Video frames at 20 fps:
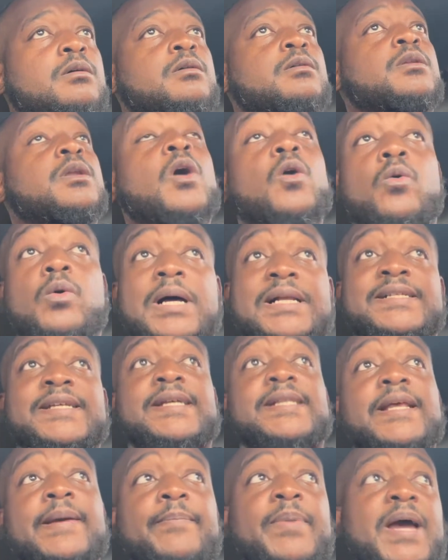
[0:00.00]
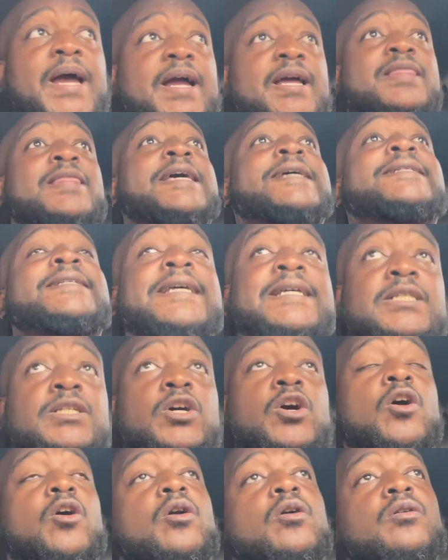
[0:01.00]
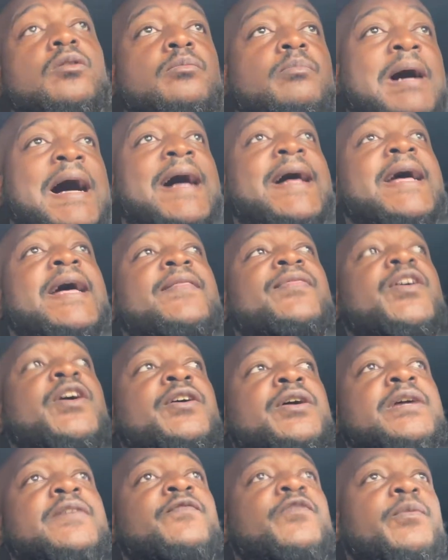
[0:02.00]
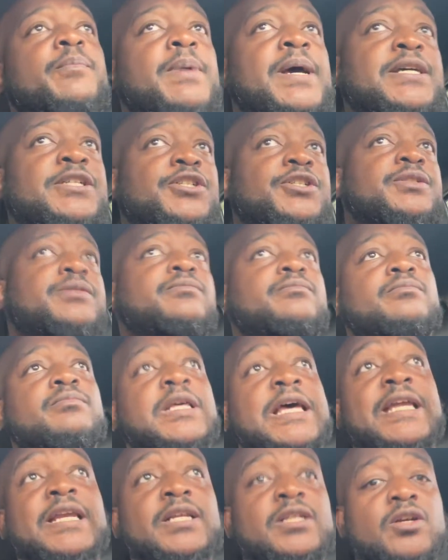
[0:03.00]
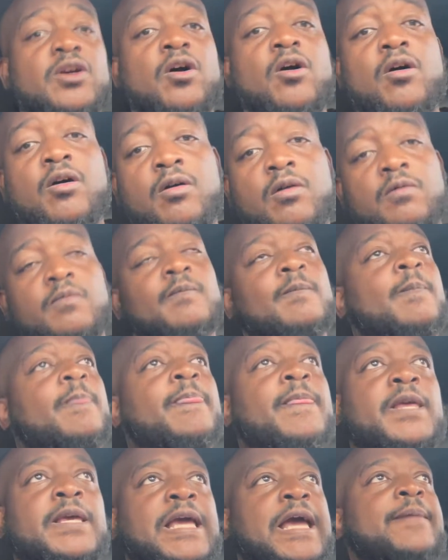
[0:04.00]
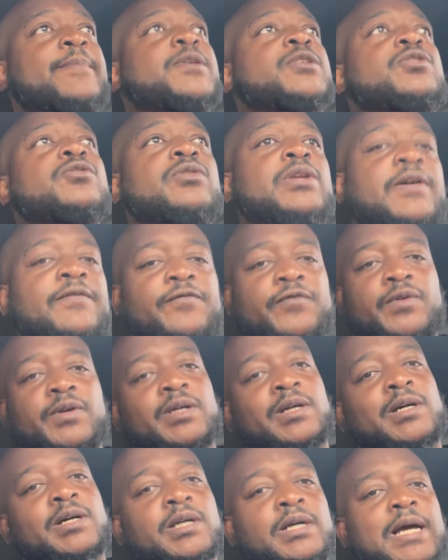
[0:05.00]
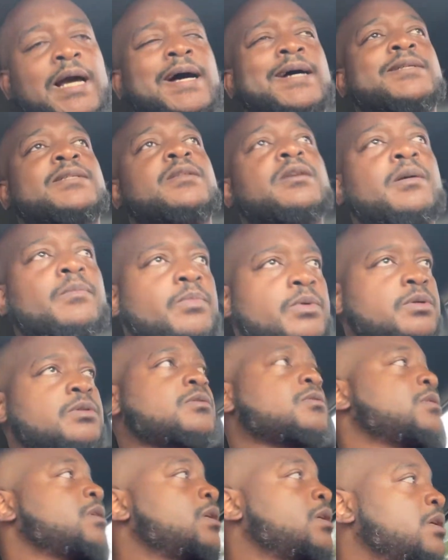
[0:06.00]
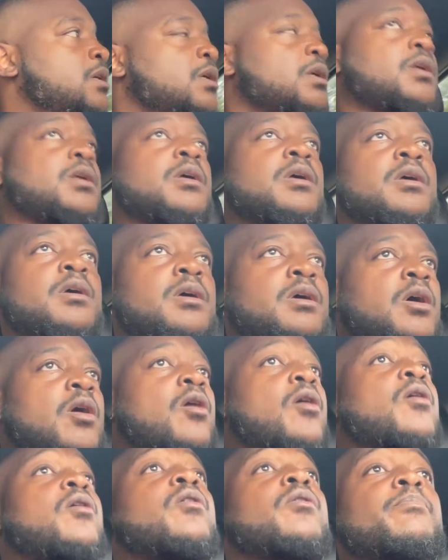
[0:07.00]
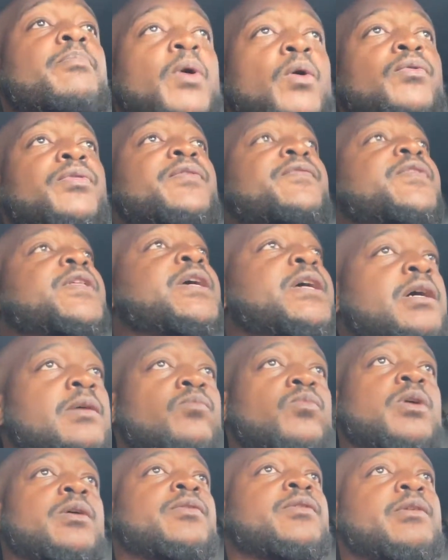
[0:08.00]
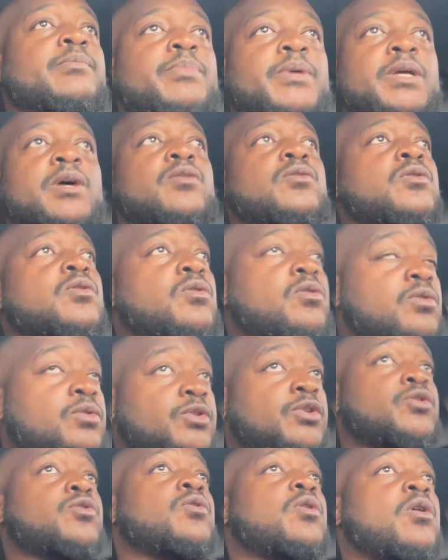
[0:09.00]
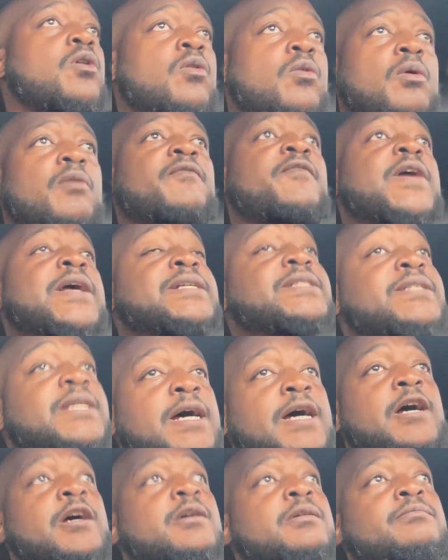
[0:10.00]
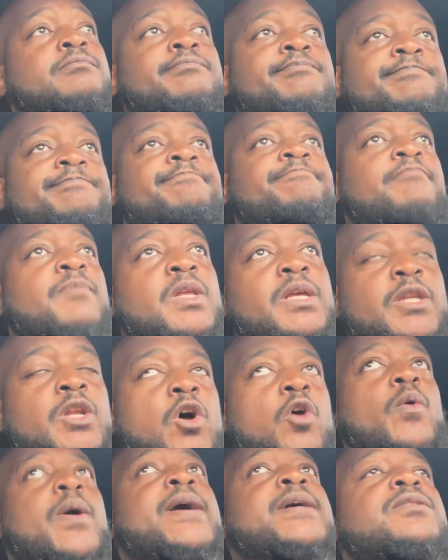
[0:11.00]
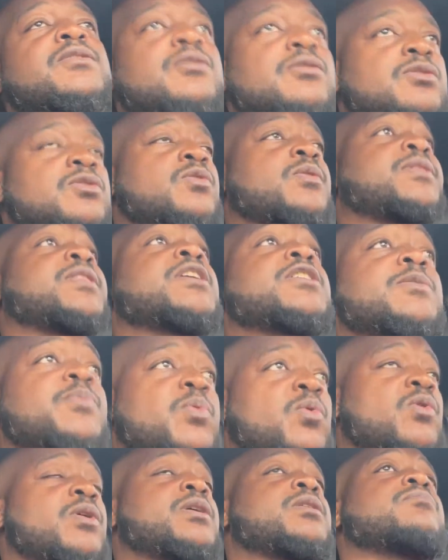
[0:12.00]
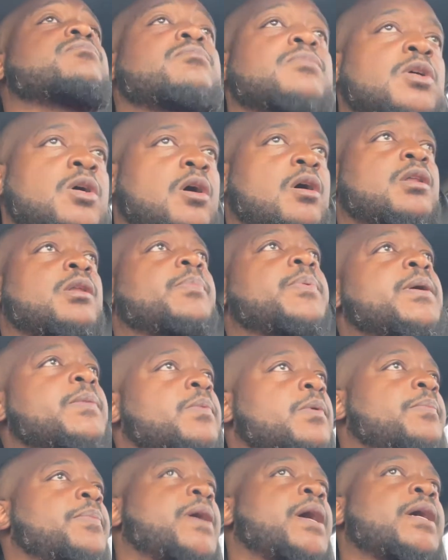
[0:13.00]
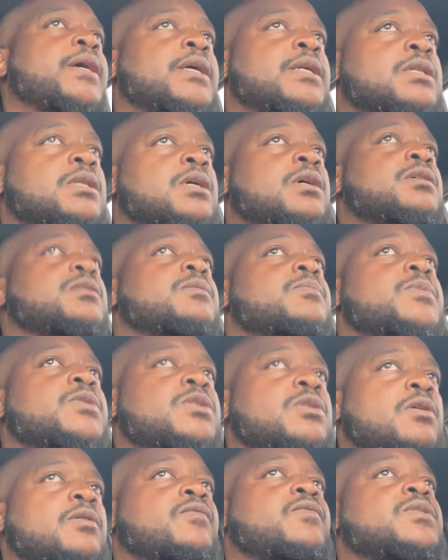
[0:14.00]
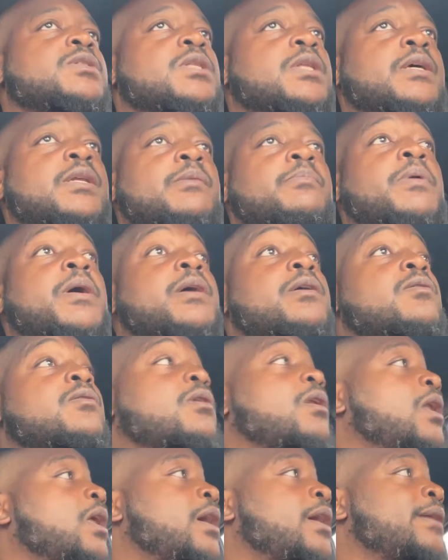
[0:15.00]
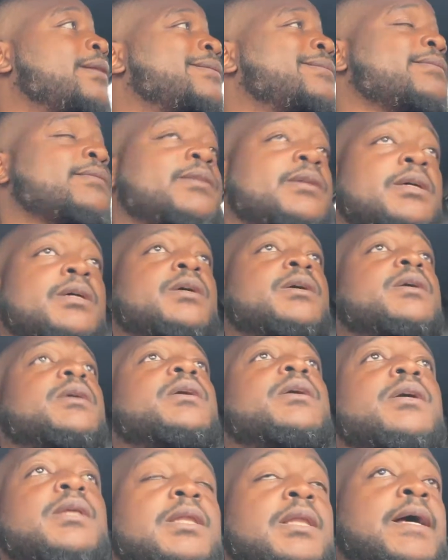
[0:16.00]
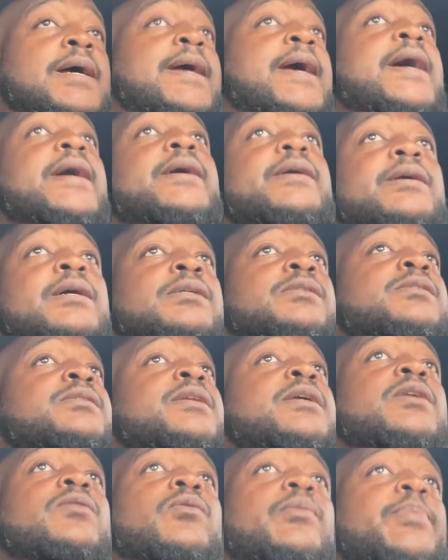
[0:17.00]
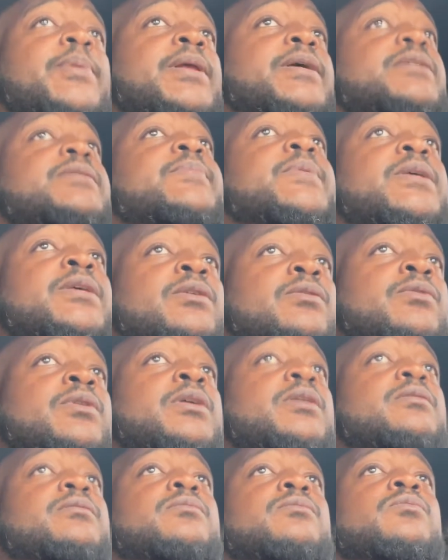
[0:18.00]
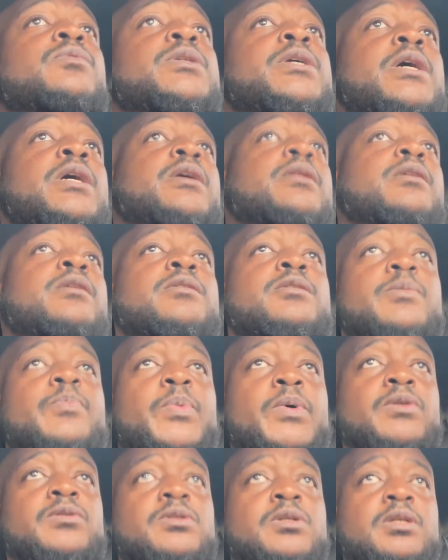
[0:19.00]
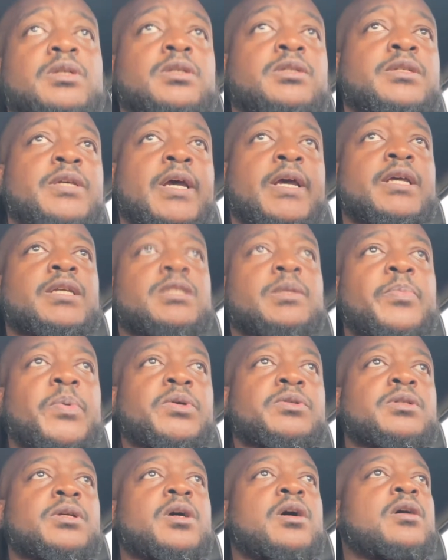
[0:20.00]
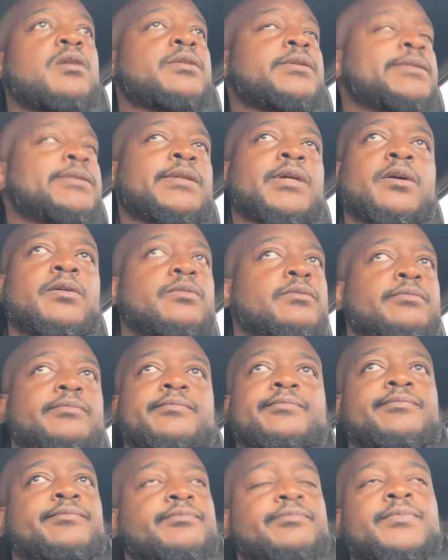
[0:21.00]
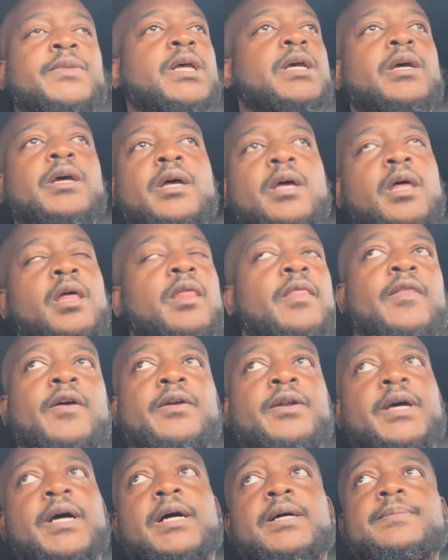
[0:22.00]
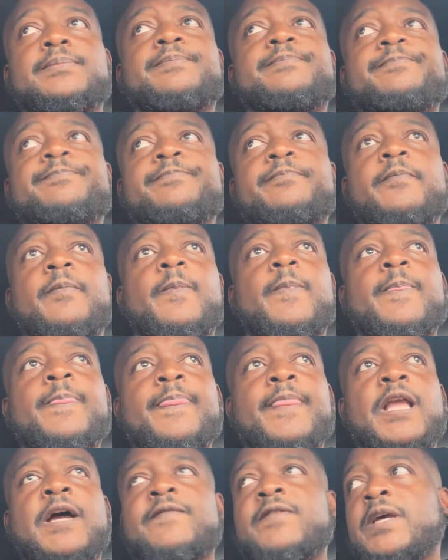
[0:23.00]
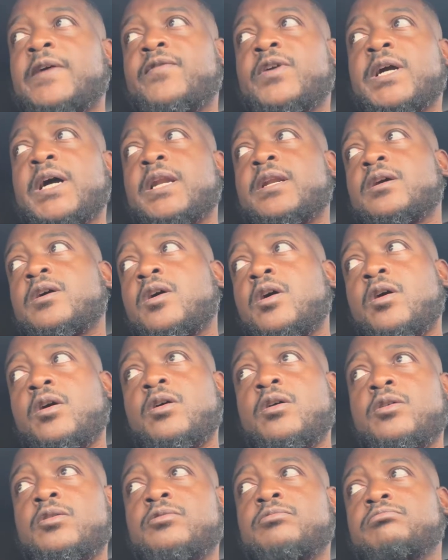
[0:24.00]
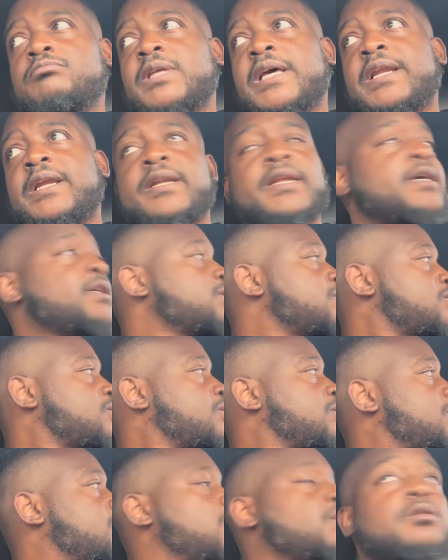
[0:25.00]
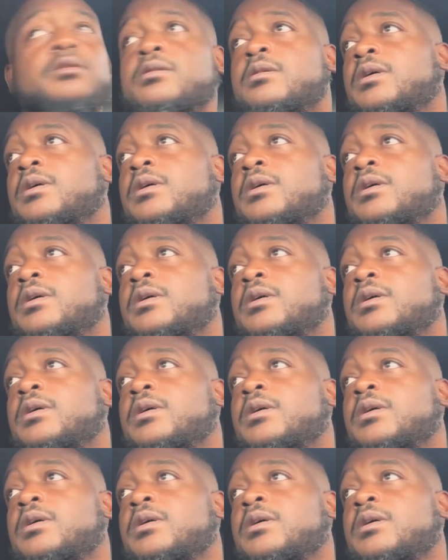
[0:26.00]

No, I take that back. They didn't call. I had their information. They didn't call. Gave me 2 different guys' numbers. Called both of them, whether it be on Google Duo or FaceTime. No answer. So at this point, call the people back, get the customer service lady back on the line. Like, hey, I just need a replacement unit. Yeah, the tech is supposed to call you. No, they're not. I've never gotten a call. They didn't answer the